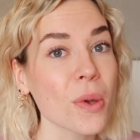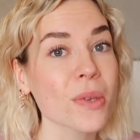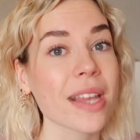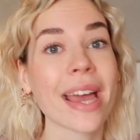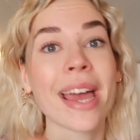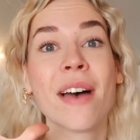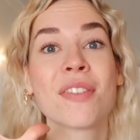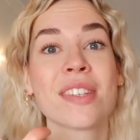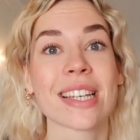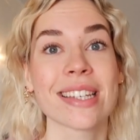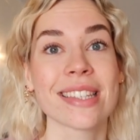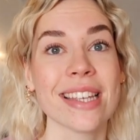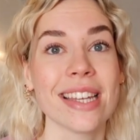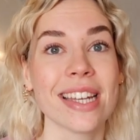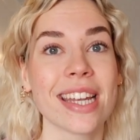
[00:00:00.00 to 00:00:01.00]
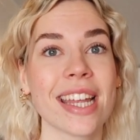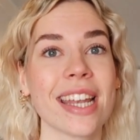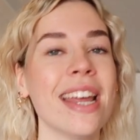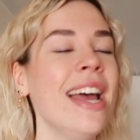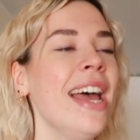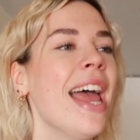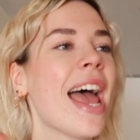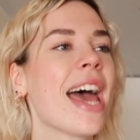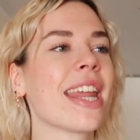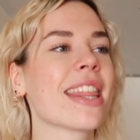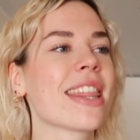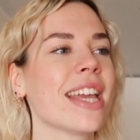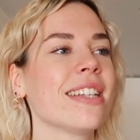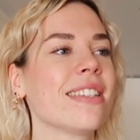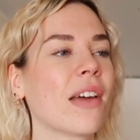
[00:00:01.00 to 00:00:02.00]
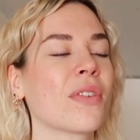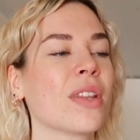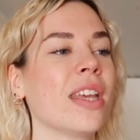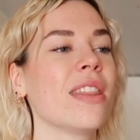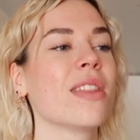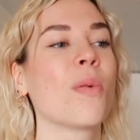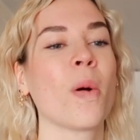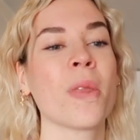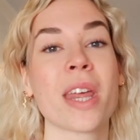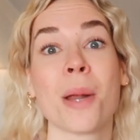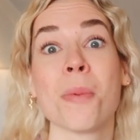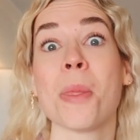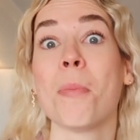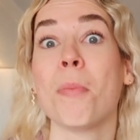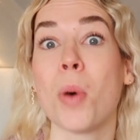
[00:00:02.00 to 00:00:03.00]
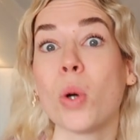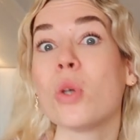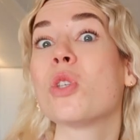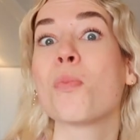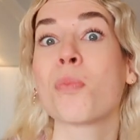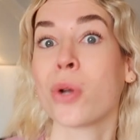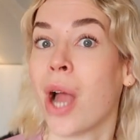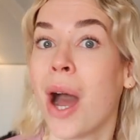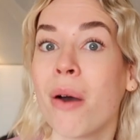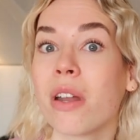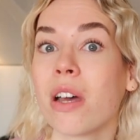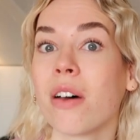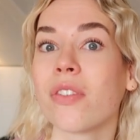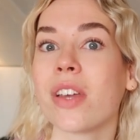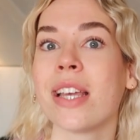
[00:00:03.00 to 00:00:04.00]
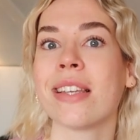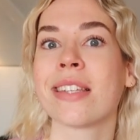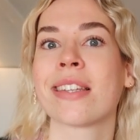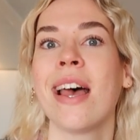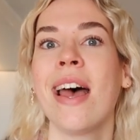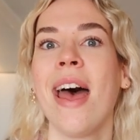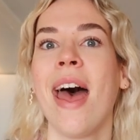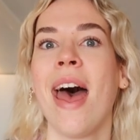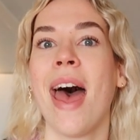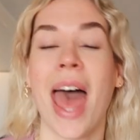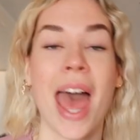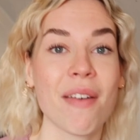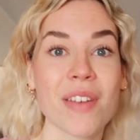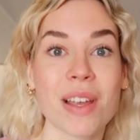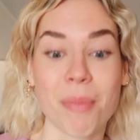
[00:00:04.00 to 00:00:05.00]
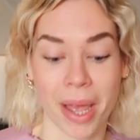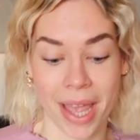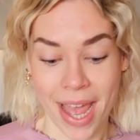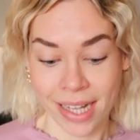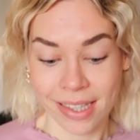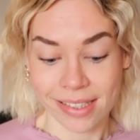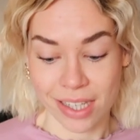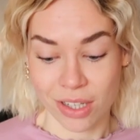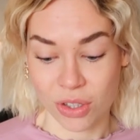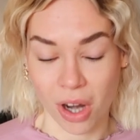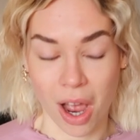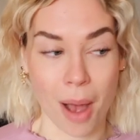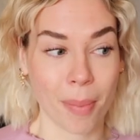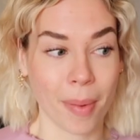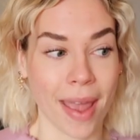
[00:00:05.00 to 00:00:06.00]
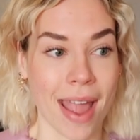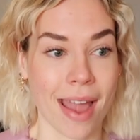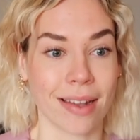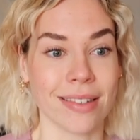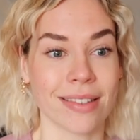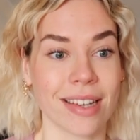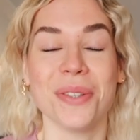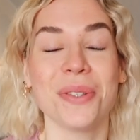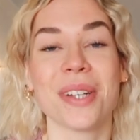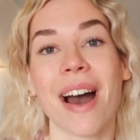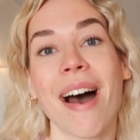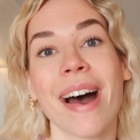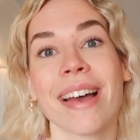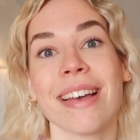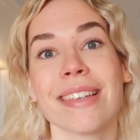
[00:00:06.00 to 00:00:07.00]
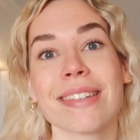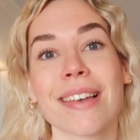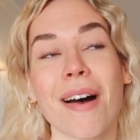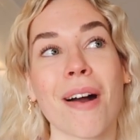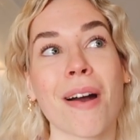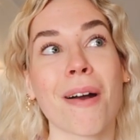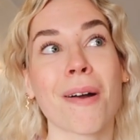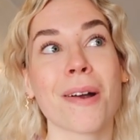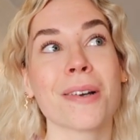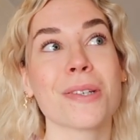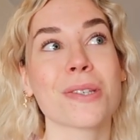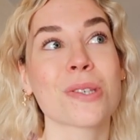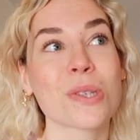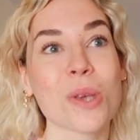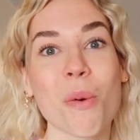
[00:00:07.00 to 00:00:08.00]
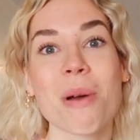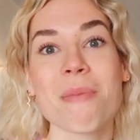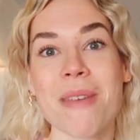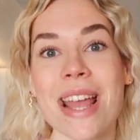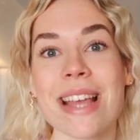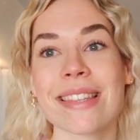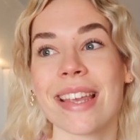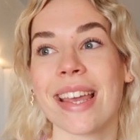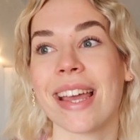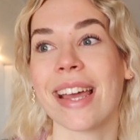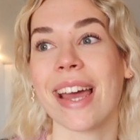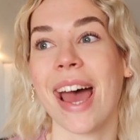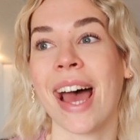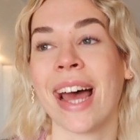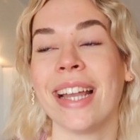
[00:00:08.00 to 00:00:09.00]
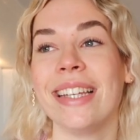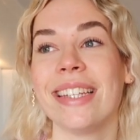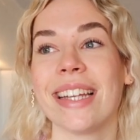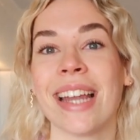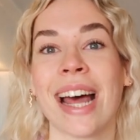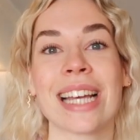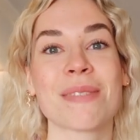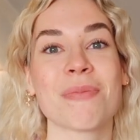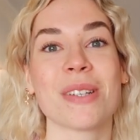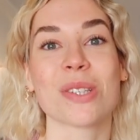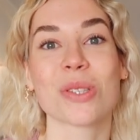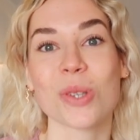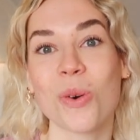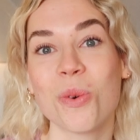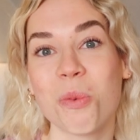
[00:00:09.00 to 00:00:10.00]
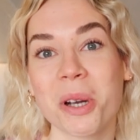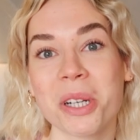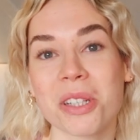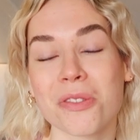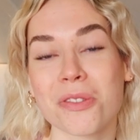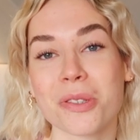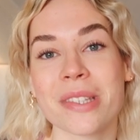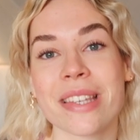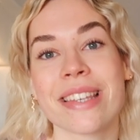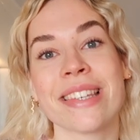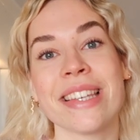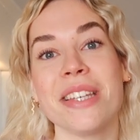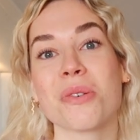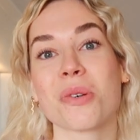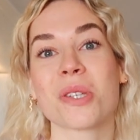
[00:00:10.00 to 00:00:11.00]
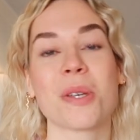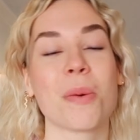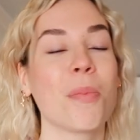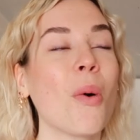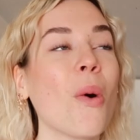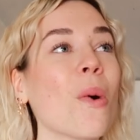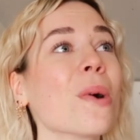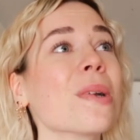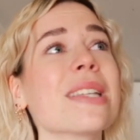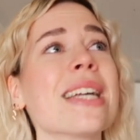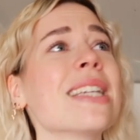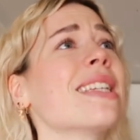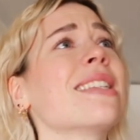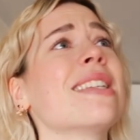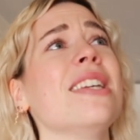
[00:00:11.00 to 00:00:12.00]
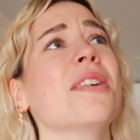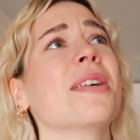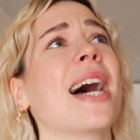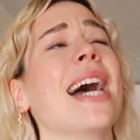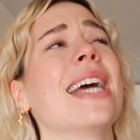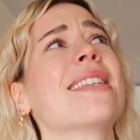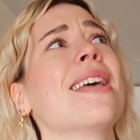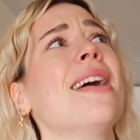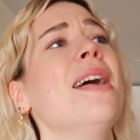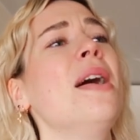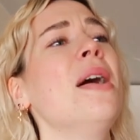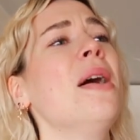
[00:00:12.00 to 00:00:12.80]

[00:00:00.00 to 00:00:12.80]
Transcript: goals I have succeeded in, and I think definitely the one that I'm the most proud of is having my Etsy shop, and you guys are so amazing, and it has been so wonderful to see your support and to see you guys